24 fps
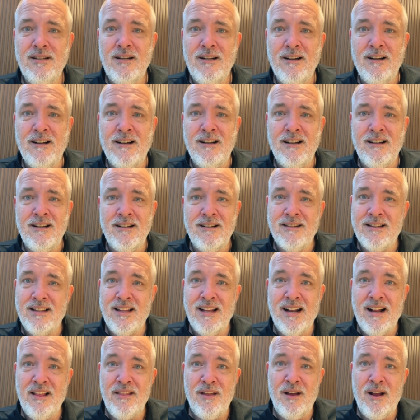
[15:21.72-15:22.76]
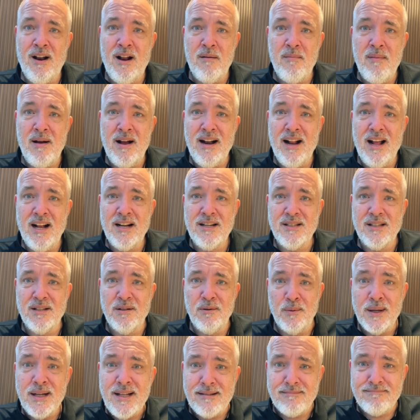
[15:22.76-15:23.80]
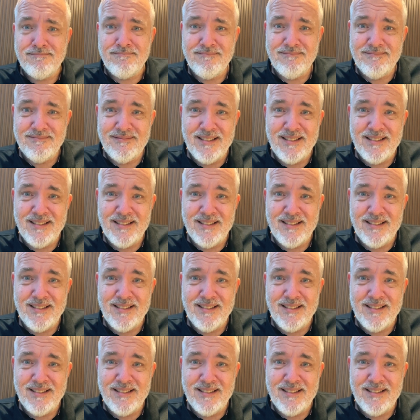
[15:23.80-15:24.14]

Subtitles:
that I thought I might actually win.